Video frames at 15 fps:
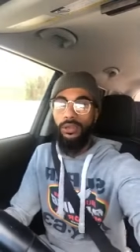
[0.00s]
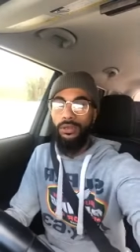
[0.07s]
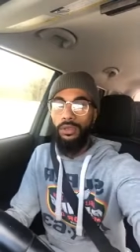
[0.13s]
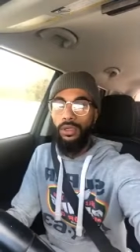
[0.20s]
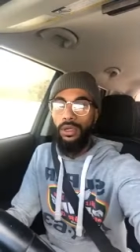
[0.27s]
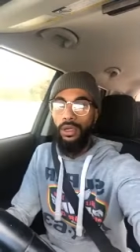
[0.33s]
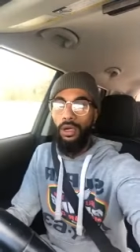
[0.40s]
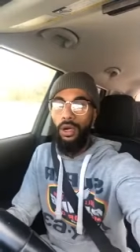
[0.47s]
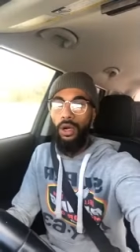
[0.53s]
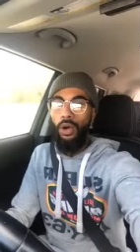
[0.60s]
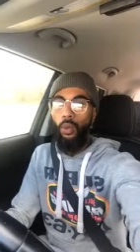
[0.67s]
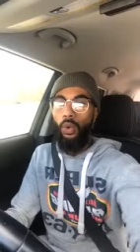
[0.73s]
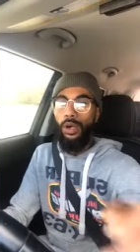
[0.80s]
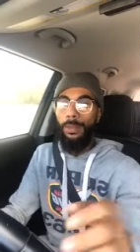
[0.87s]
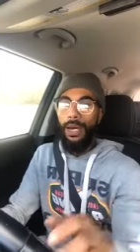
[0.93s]

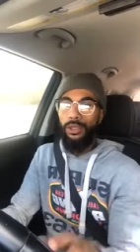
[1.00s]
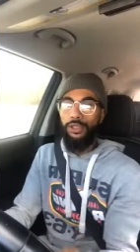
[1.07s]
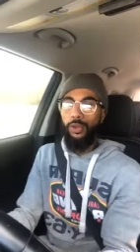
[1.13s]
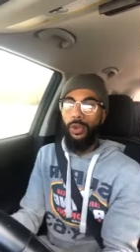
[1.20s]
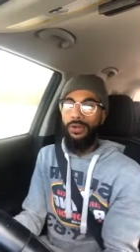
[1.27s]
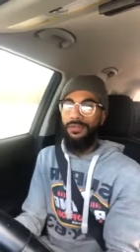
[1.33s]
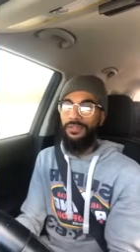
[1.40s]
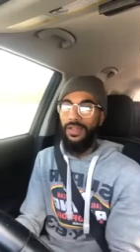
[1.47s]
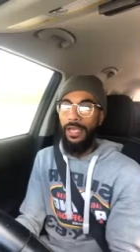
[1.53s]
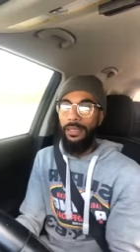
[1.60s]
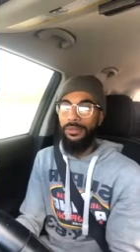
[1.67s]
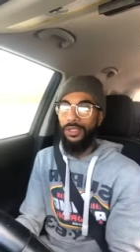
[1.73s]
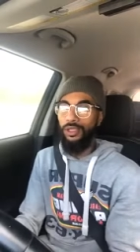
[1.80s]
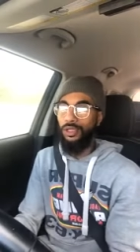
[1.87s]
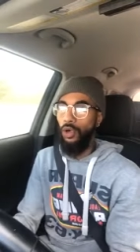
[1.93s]
What about twin
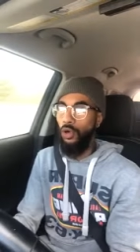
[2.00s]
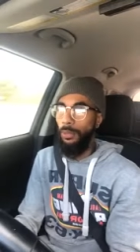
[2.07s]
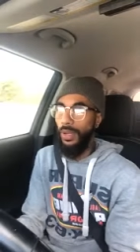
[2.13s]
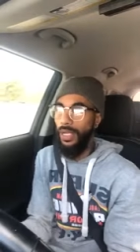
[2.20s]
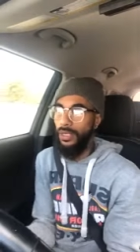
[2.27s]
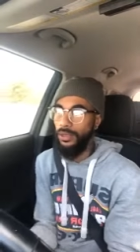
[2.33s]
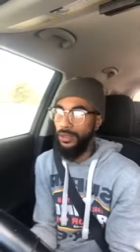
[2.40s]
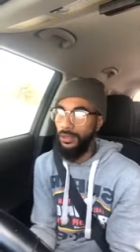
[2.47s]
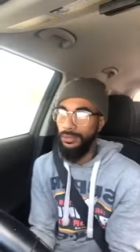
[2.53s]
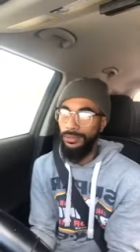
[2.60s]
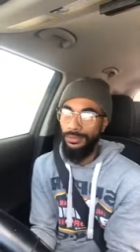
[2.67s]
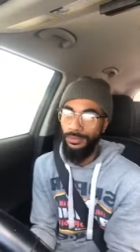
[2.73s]
flames and soulmates?